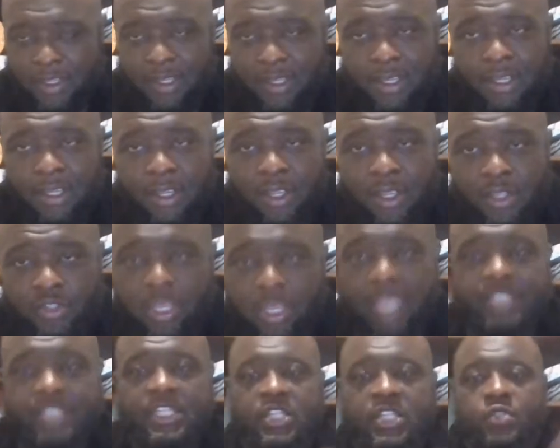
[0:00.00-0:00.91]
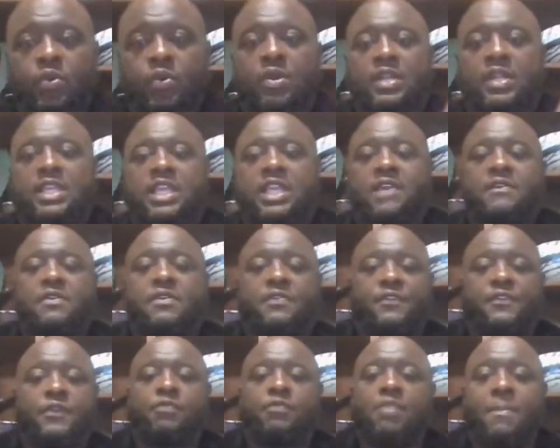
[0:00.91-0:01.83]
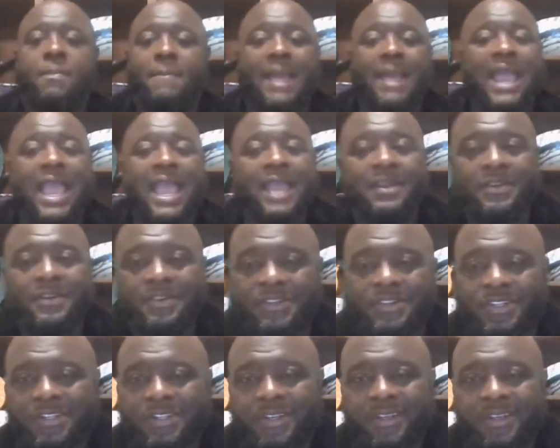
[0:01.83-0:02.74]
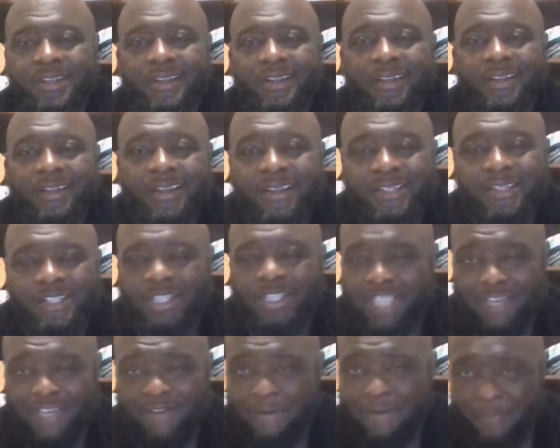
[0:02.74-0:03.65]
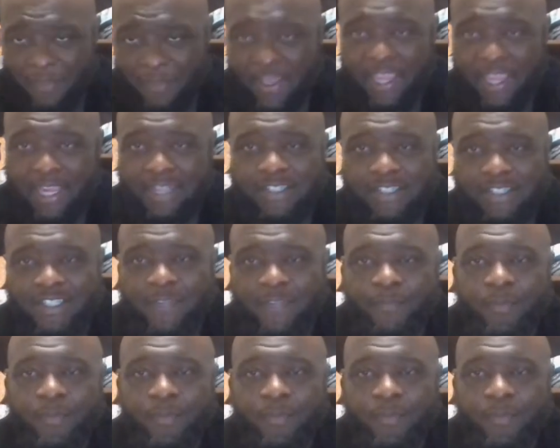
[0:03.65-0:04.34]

So I just want to give you a few reminders to give him thanks.